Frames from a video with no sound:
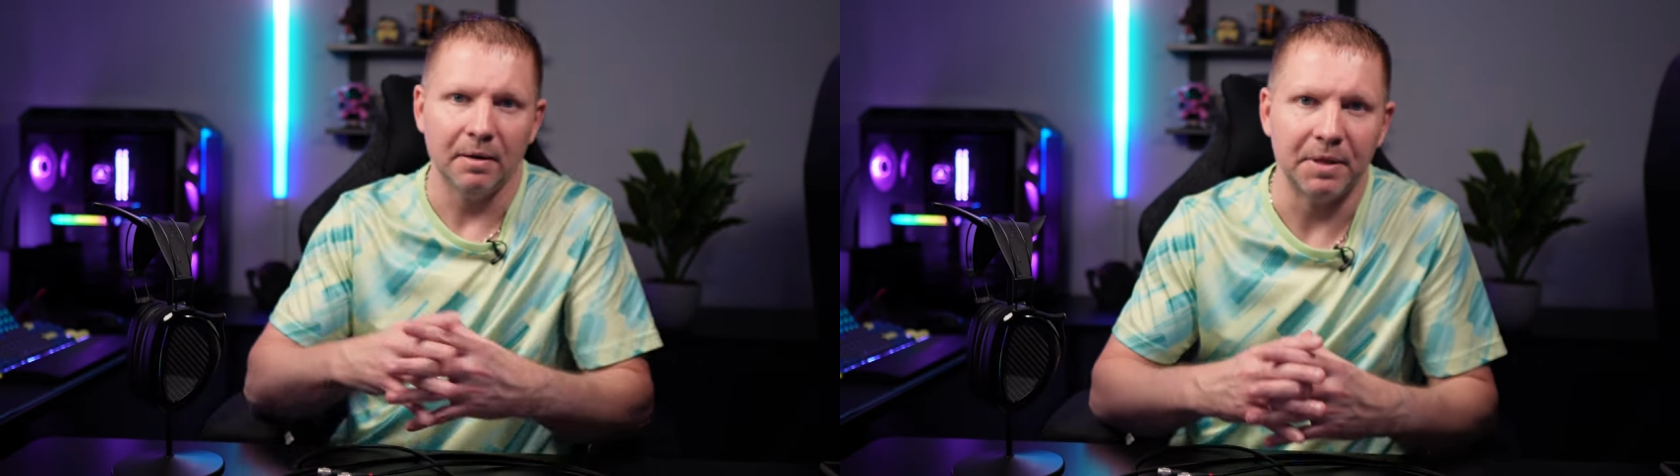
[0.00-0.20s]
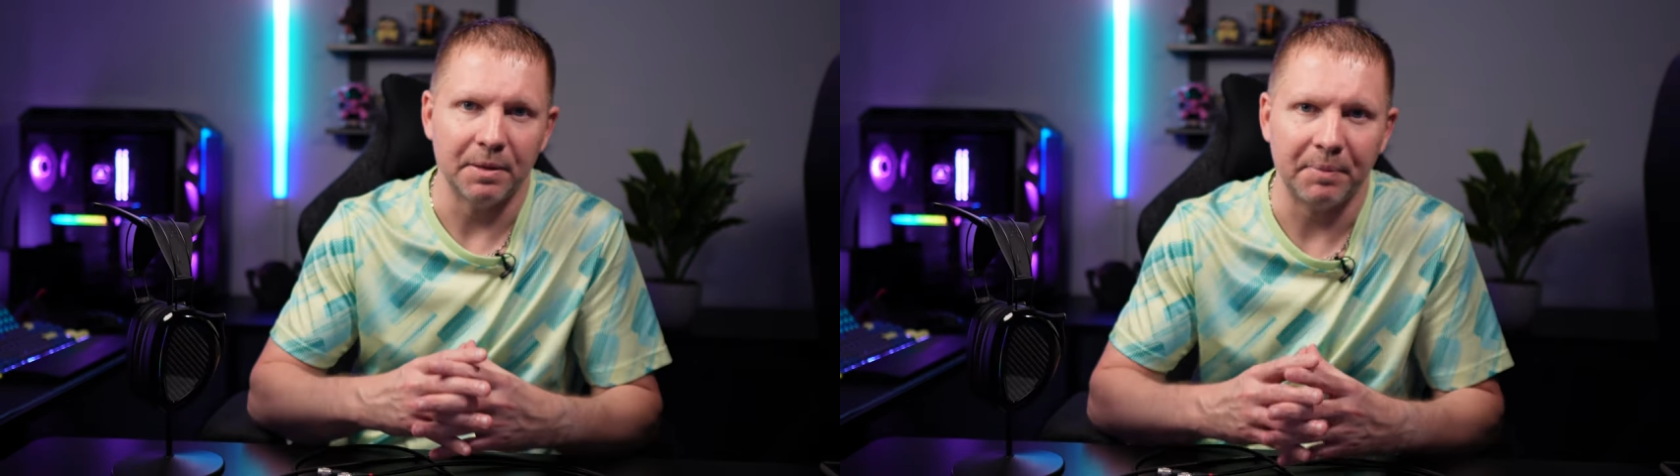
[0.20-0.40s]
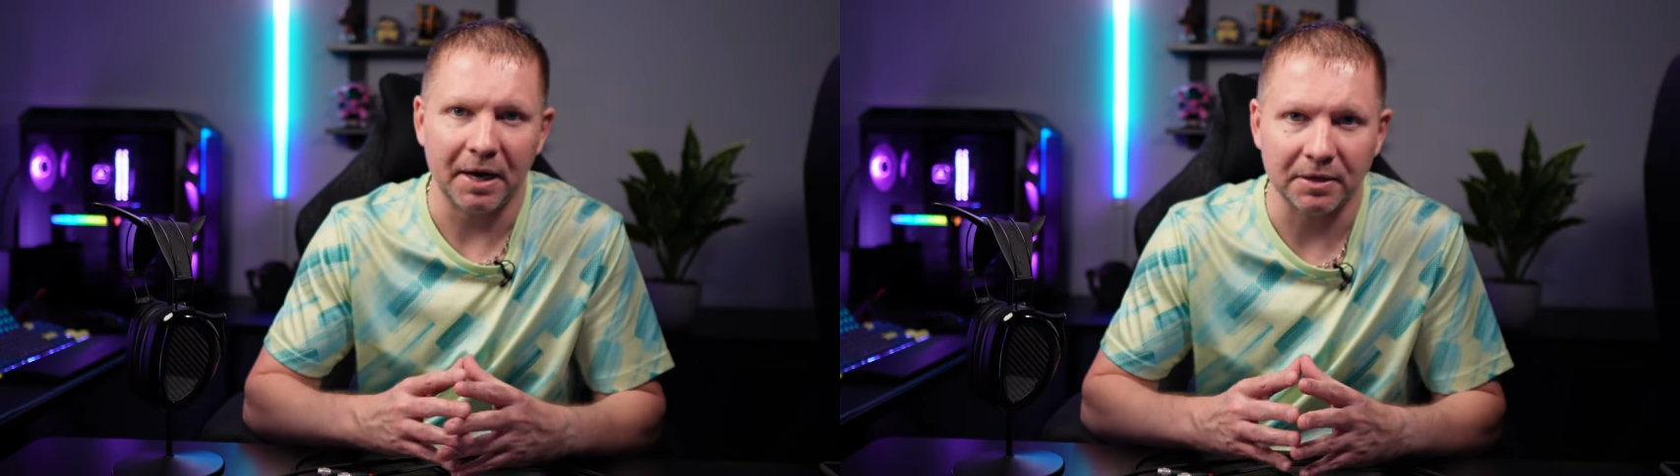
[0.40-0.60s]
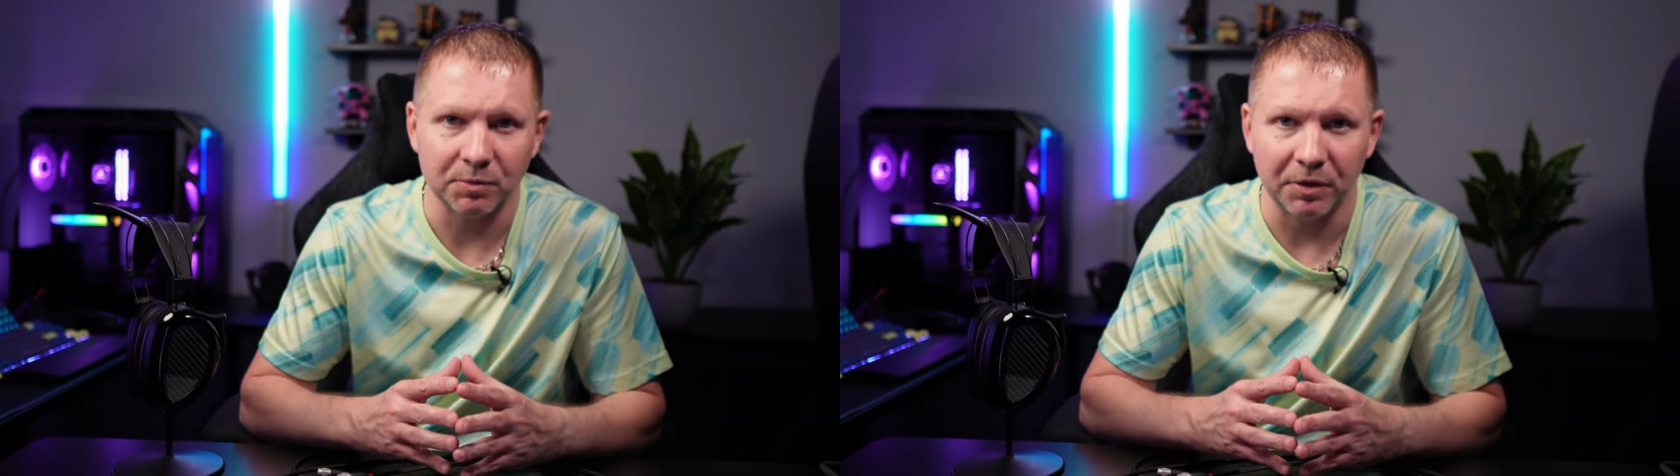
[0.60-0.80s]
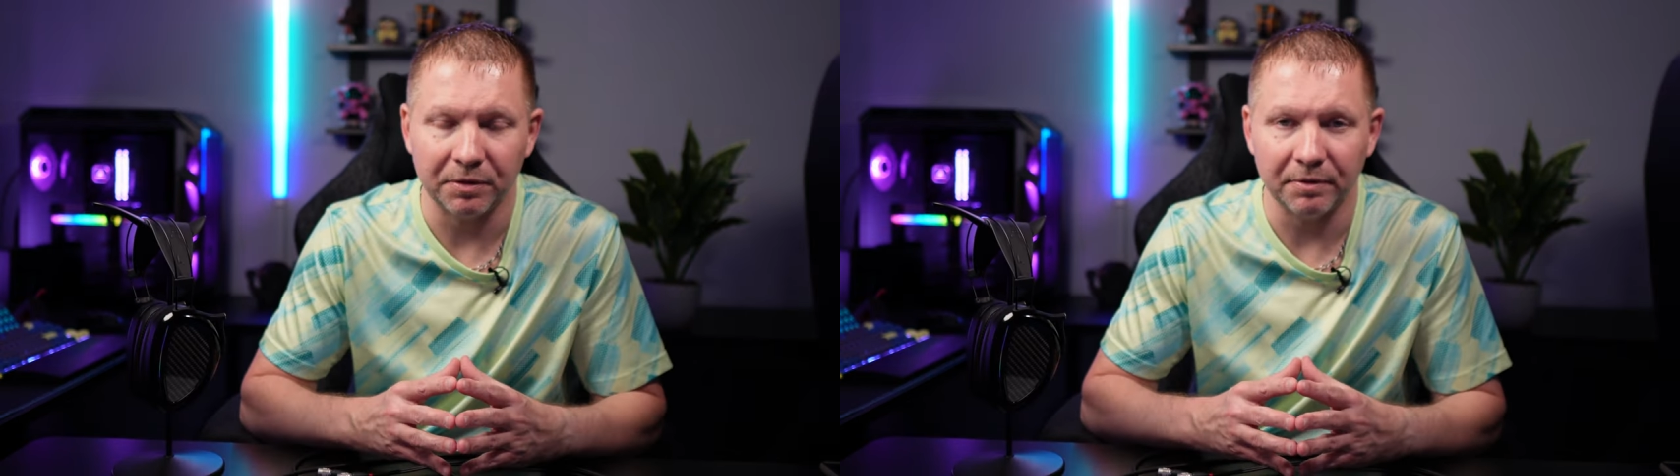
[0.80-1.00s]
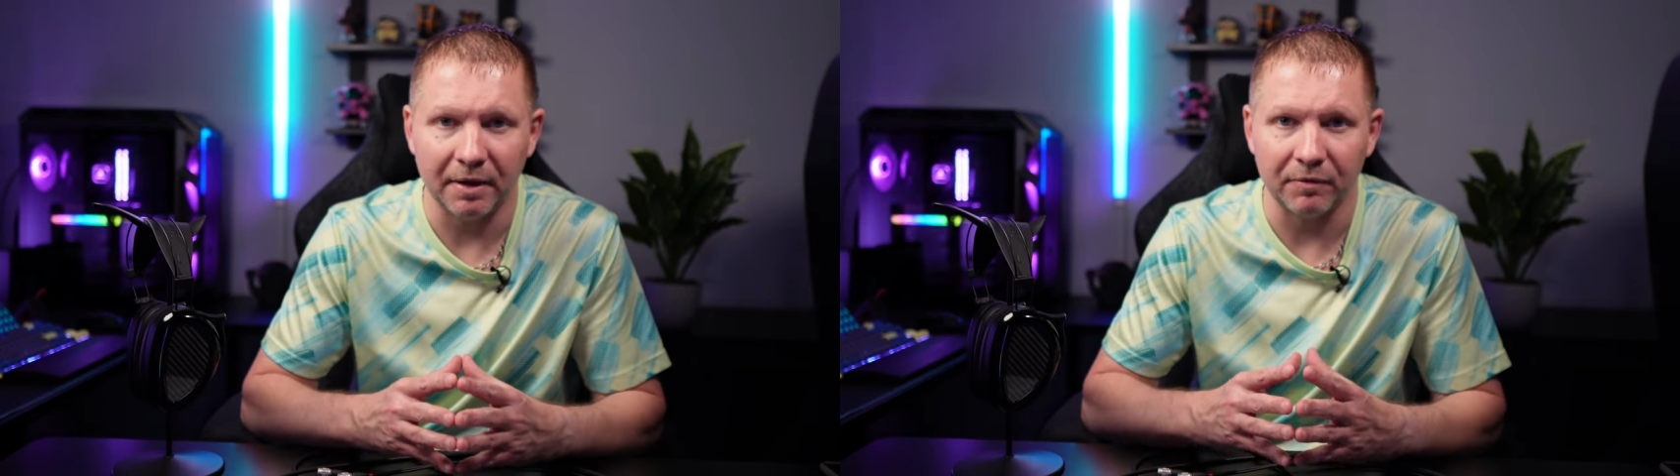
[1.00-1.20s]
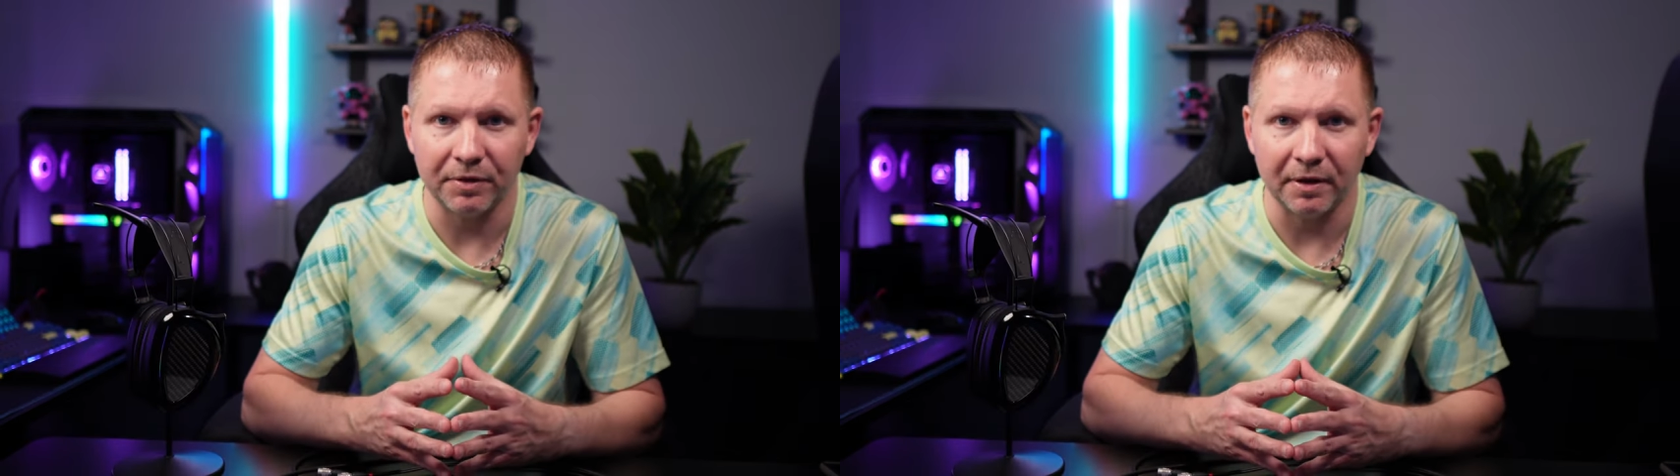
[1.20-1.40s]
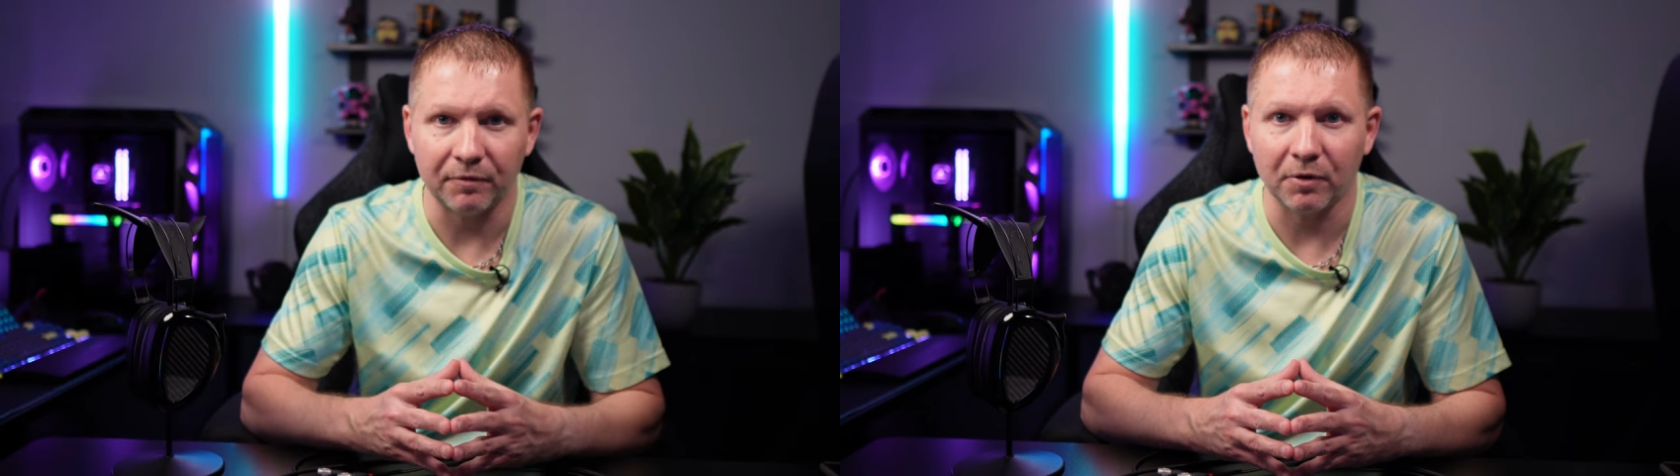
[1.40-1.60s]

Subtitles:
in the box with everything